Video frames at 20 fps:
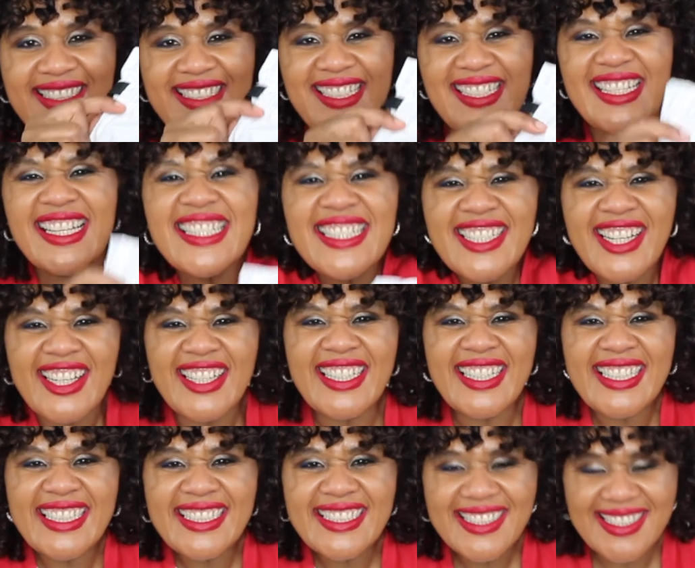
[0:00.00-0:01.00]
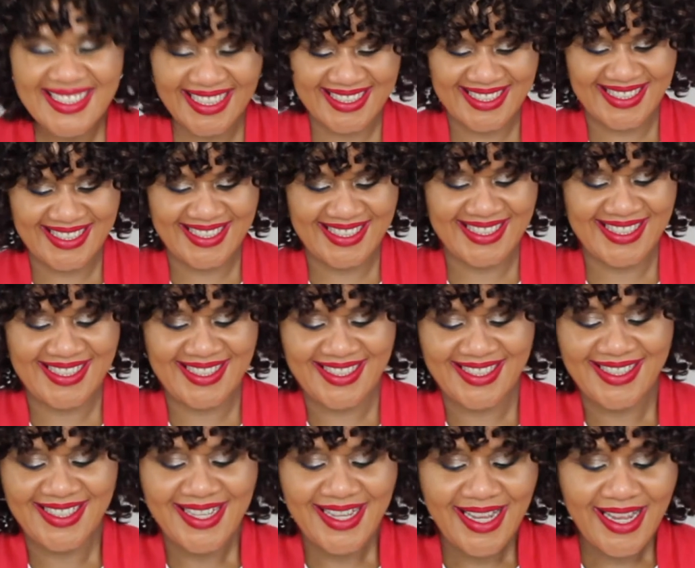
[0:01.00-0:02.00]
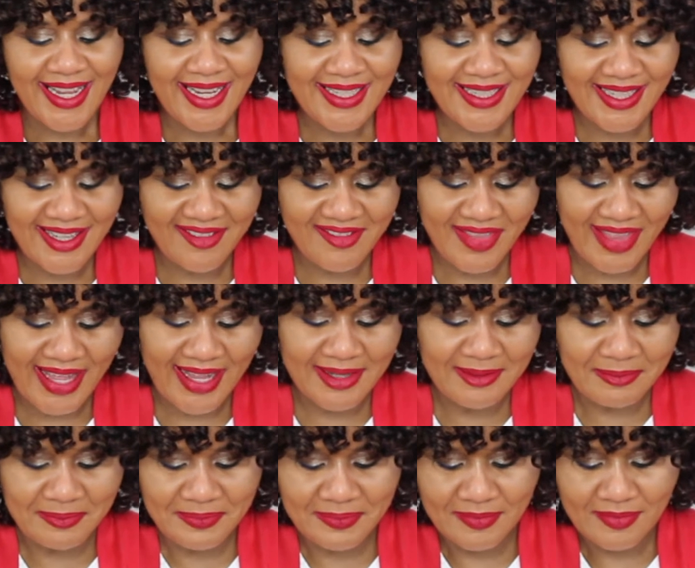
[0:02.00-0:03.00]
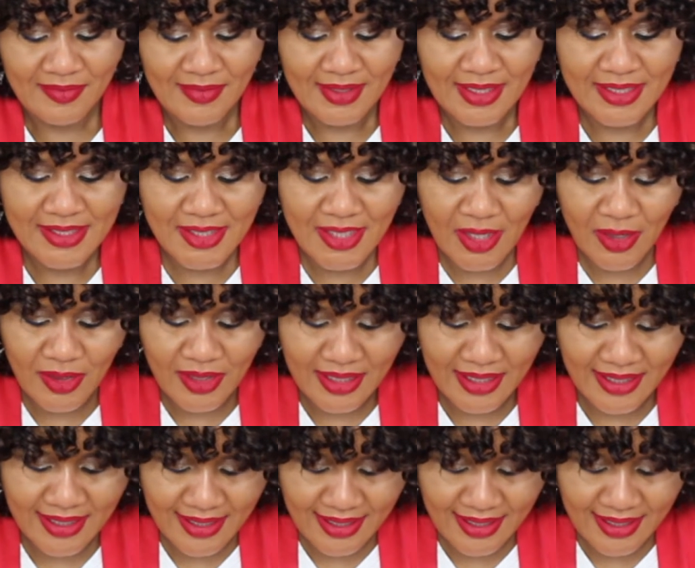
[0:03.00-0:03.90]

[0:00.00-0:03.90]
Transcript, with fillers: Isn't that darling? I love that. So,